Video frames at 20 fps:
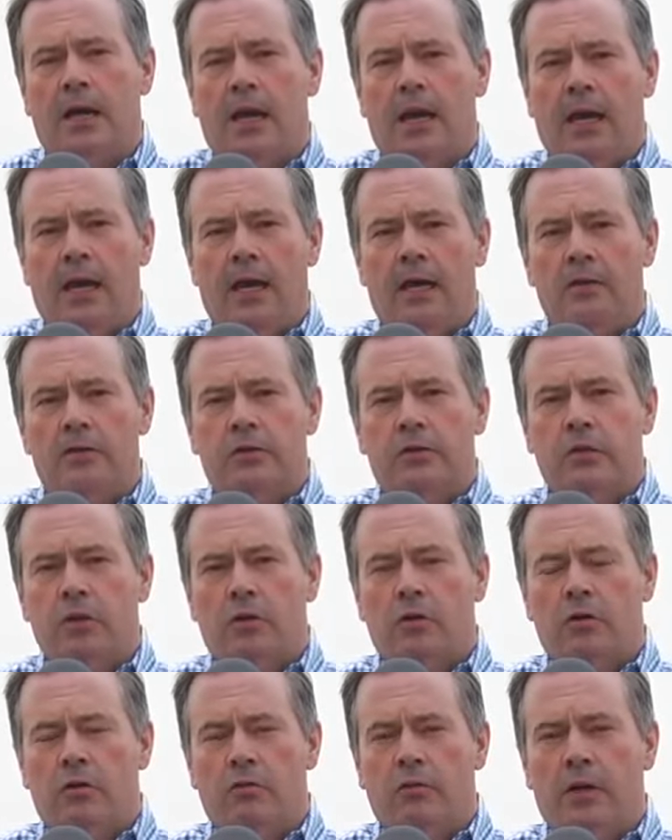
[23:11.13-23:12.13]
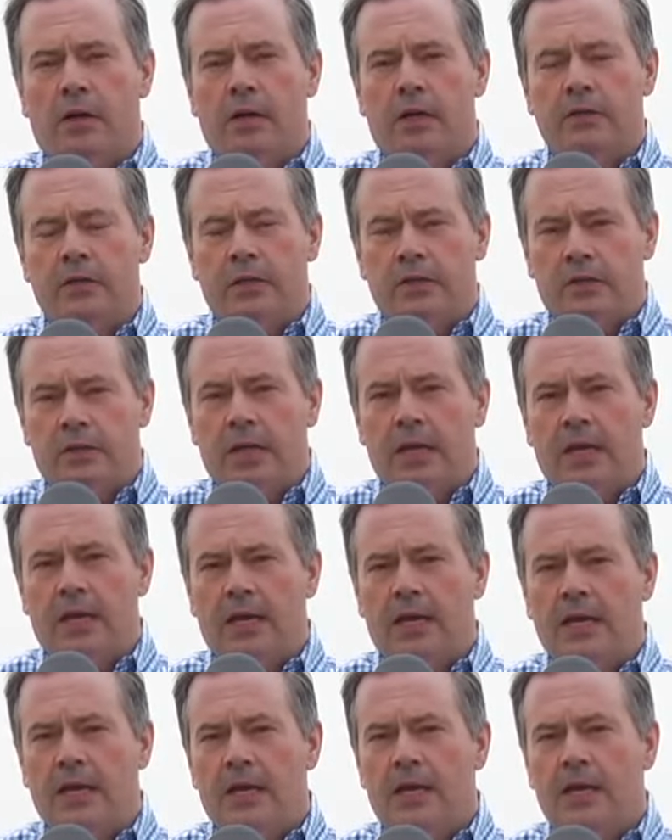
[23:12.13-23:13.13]
And so, as I
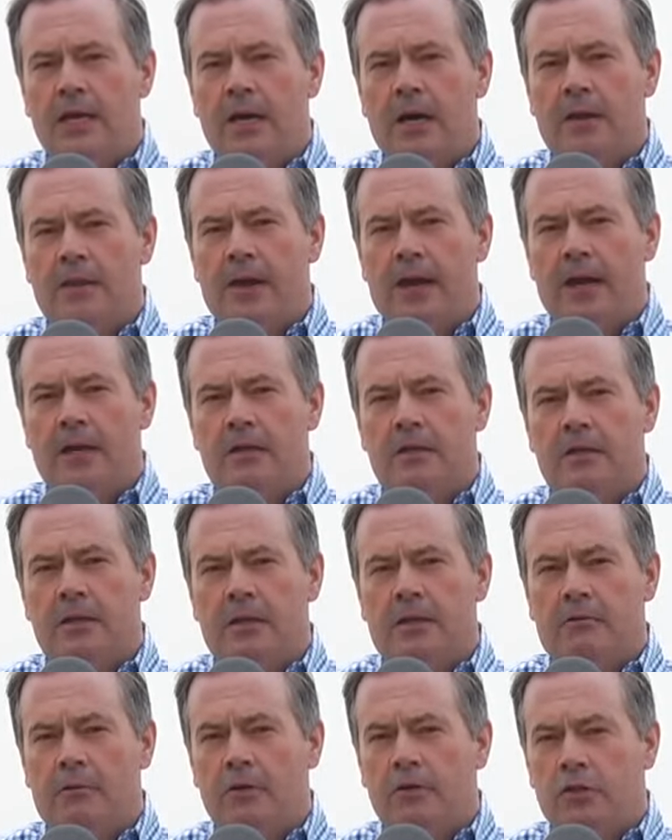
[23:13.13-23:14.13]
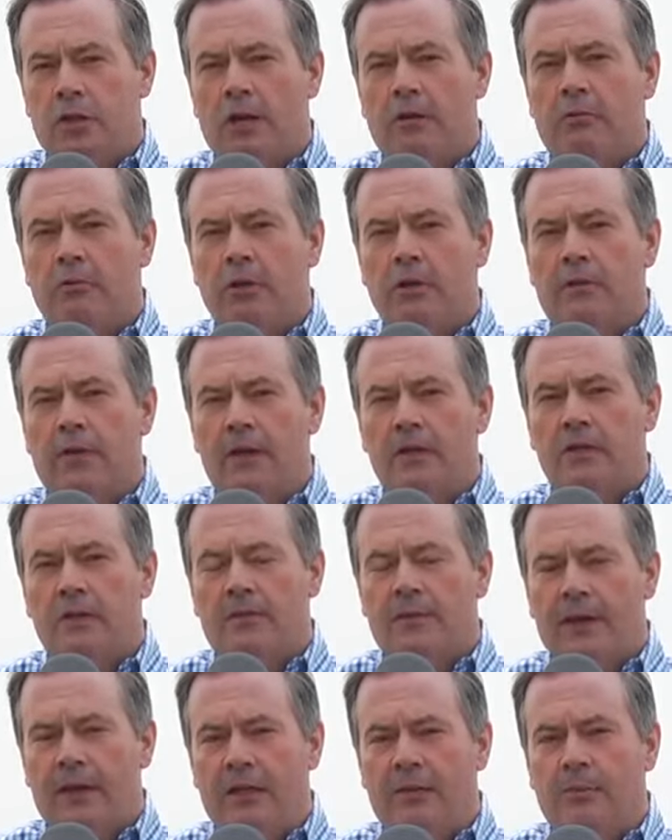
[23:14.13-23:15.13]
say, there is general advice
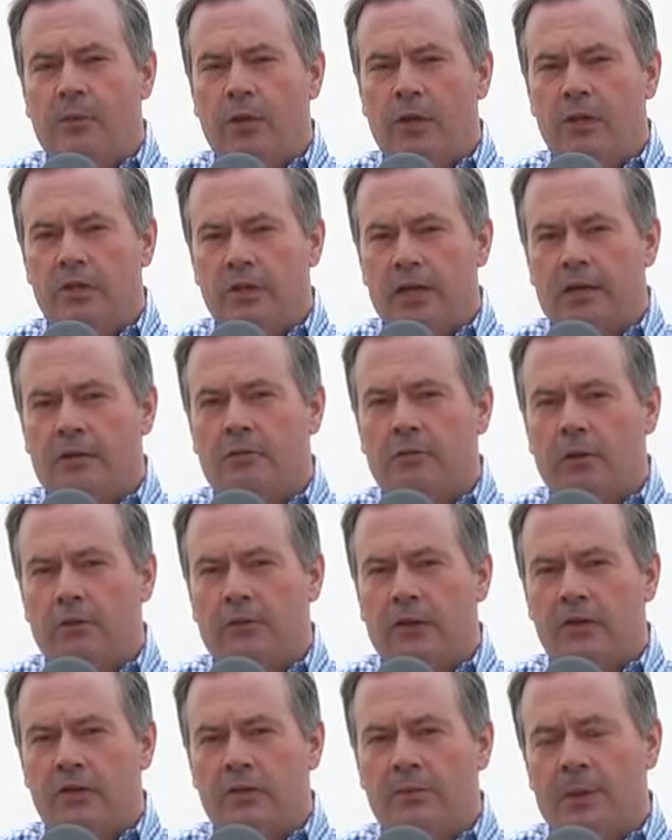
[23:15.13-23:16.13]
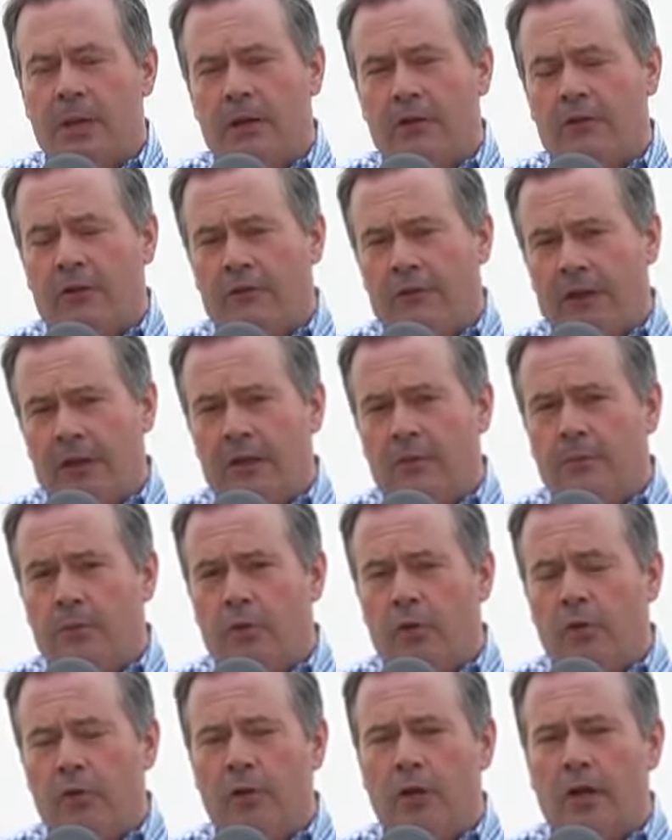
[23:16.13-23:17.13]
available and sectoral advice
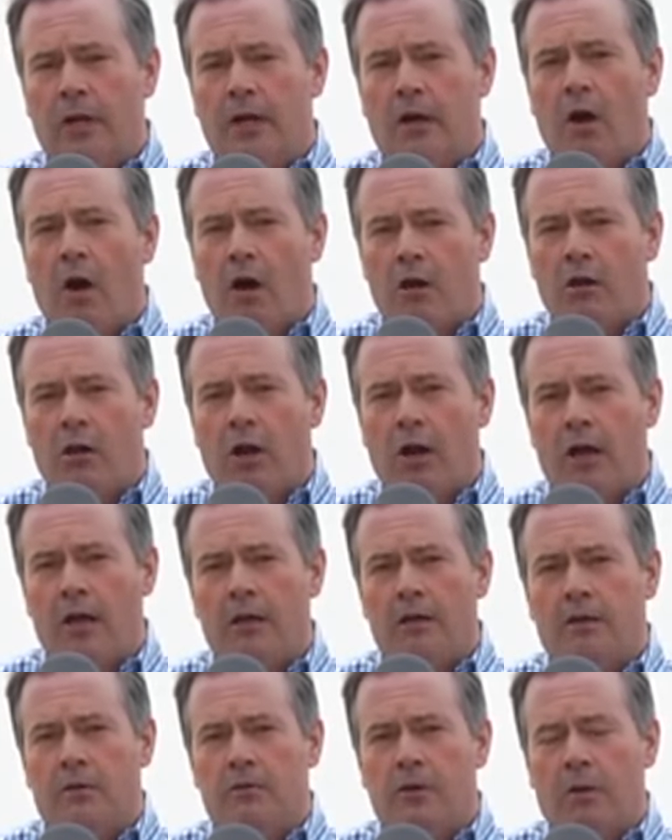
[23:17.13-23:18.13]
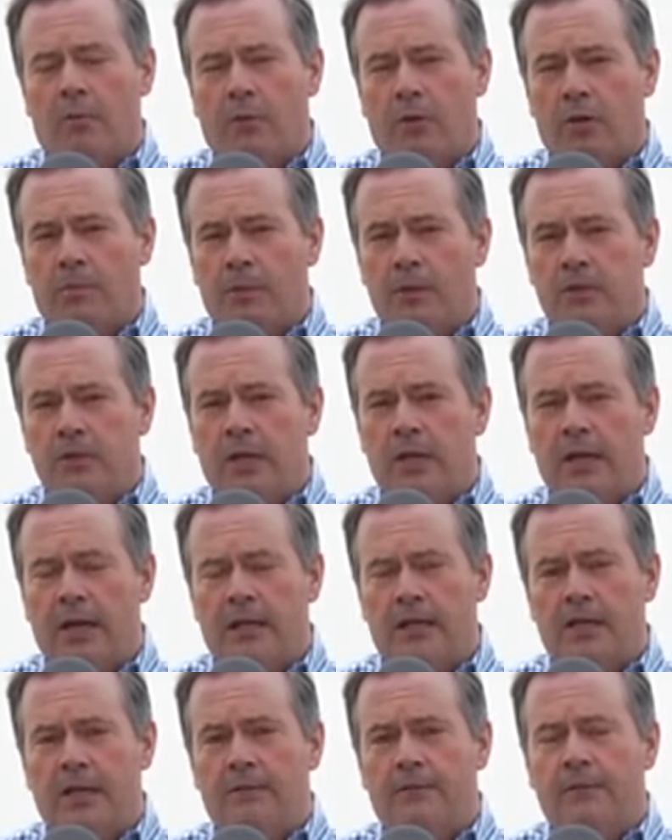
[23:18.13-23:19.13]
available online through Alberta Biz
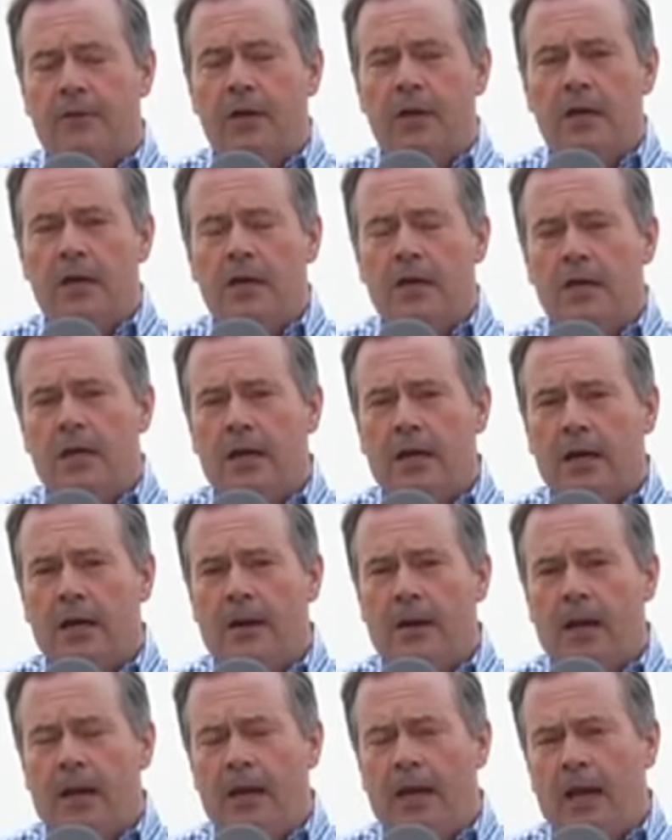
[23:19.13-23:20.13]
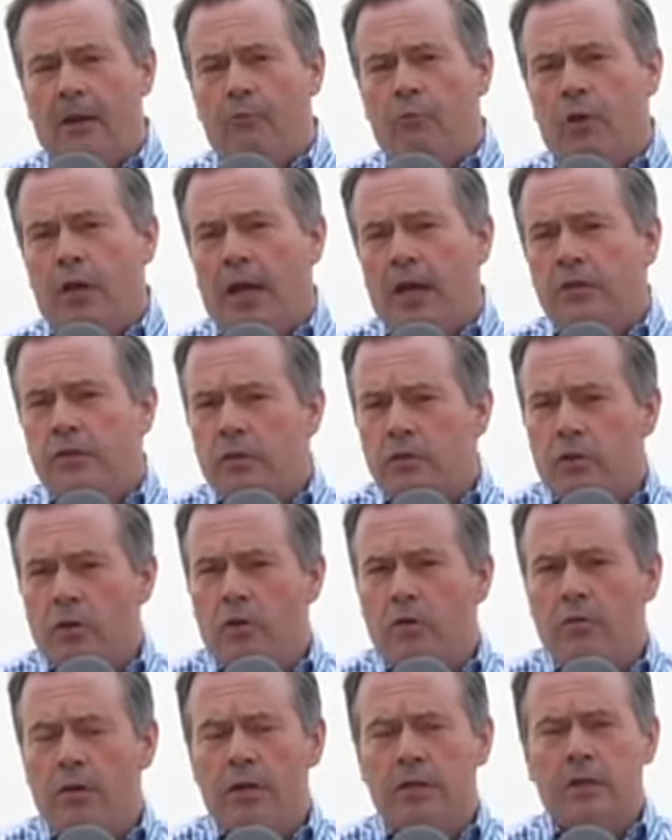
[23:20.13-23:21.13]
Connect. As you
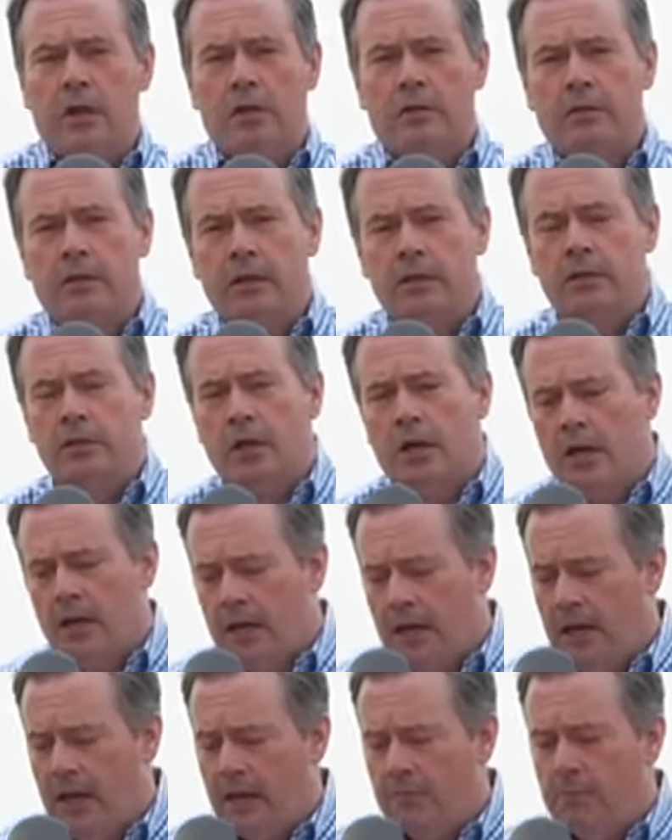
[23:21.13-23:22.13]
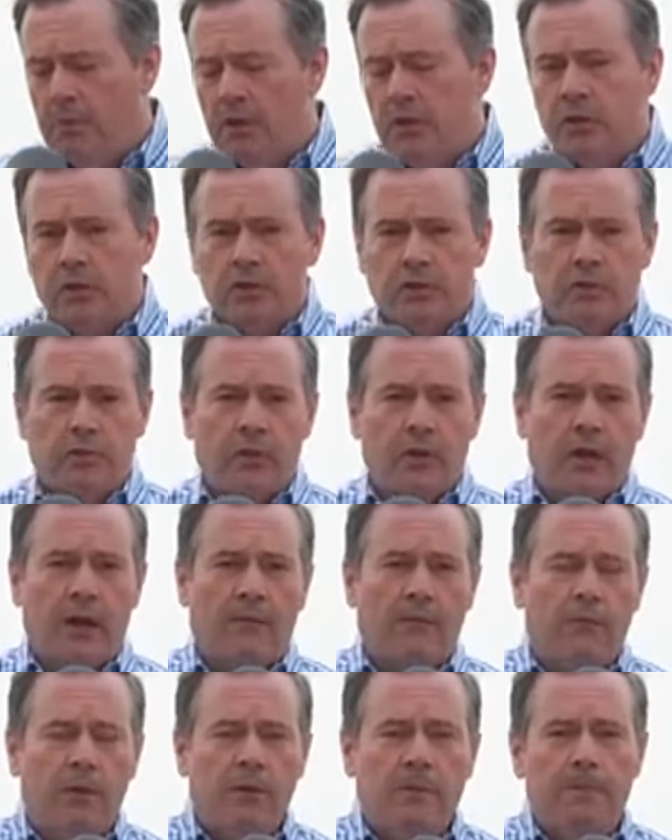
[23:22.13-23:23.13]
know, Dr. Hinshaw and ministers of the
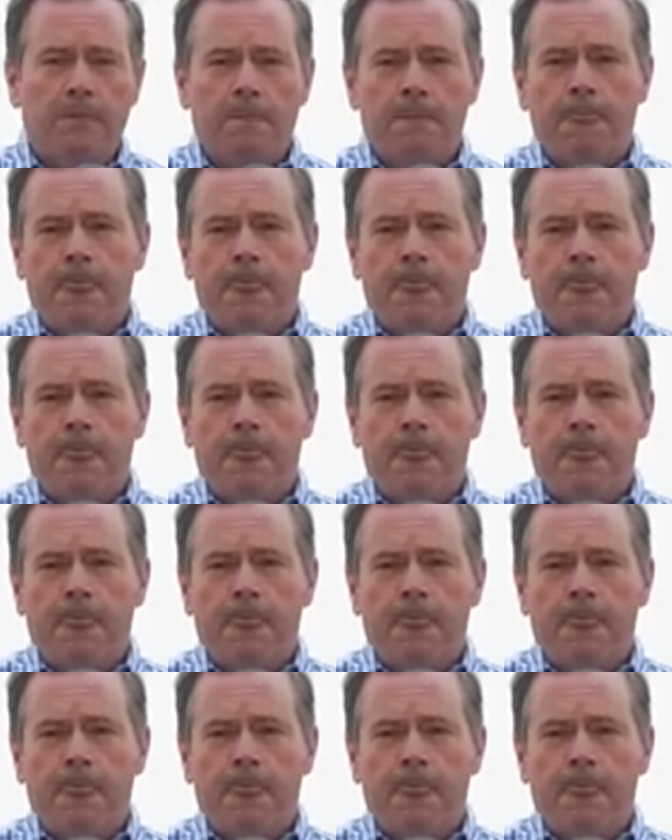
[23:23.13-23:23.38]
government